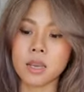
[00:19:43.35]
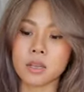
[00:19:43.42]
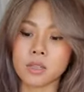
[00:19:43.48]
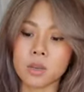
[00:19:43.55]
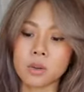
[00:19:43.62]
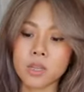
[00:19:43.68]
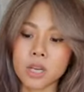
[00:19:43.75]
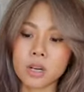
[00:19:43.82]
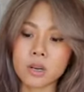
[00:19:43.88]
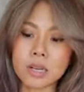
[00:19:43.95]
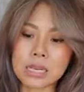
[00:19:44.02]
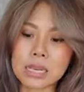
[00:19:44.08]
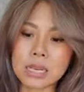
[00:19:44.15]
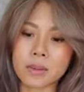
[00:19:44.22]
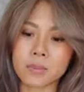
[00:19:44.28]
So
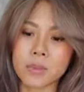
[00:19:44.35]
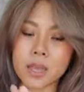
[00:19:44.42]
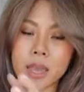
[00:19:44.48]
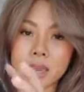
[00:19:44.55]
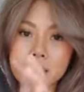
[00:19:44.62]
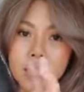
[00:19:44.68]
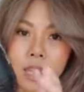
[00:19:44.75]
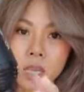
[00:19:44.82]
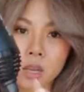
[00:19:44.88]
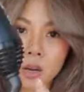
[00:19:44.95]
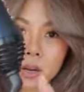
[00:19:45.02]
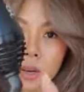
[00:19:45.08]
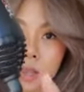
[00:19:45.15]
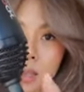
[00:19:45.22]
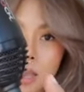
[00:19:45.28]
literally, in
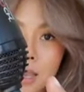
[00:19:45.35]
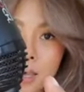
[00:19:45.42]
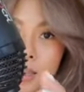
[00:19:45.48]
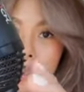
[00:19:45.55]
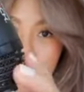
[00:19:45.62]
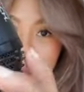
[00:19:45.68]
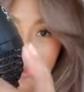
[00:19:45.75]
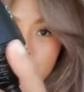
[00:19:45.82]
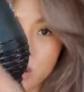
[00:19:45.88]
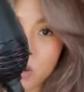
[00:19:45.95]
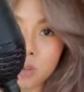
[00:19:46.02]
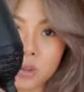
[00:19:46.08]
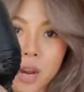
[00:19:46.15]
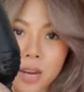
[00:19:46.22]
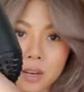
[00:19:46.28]
here is a
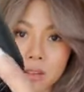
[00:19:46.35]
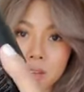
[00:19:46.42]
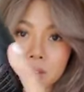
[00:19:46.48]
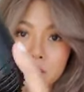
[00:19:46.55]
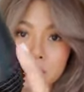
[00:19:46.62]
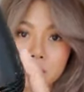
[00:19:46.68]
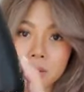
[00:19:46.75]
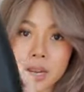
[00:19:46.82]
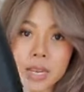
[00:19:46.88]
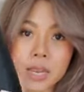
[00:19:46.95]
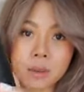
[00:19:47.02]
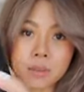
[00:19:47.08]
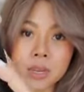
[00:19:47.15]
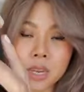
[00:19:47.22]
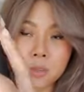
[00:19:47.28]
blow dryer, right?
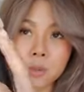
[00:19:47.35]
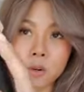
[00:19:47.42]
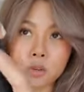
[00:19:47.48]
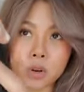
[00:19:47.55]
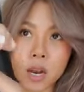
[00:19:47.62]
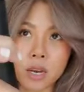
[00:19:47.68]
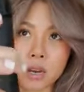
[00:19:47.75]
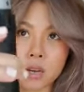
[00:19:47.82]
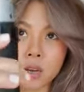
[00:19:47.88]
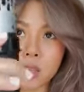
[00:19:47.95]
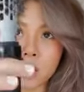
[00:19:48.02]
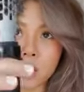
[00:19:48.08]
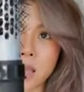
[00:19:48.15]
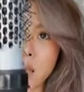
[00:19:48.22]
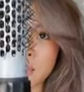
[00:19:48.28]
A mini blow dryer
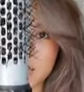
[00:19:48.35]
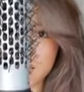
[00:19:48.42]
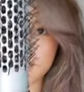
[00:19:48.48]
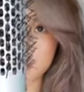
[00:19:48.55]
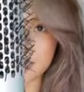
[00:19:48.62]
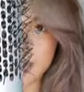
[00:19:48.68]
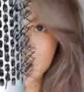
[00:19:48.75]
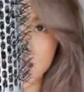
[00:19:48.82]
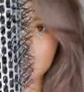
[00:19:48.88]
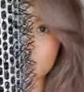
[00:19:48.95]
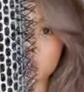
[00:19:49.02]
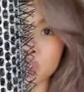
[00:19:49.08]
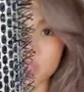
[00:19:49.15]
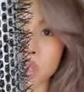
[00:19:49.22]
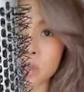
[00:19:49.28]
that's
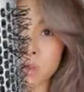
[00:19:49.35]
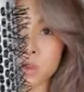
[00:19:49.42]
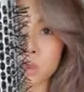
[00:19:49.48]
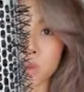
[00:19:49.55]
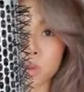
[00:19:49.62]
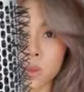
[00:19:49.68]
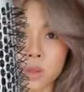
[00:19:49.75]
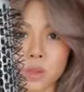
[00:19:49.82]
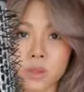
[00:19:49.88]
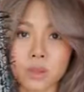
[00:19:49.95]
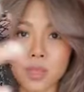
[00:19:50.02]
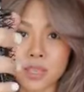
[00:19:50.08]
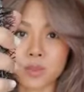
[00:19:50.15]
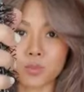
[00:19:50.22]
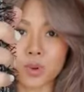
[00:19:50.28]
attached to
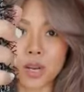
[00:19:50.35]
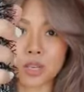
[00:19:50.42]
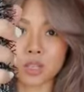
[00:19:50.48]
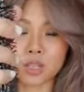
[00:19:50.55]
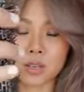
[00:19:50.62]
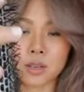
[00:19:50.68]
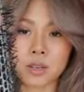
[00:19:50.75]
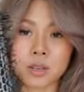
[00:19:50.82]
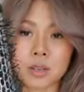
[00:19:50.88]
this brush.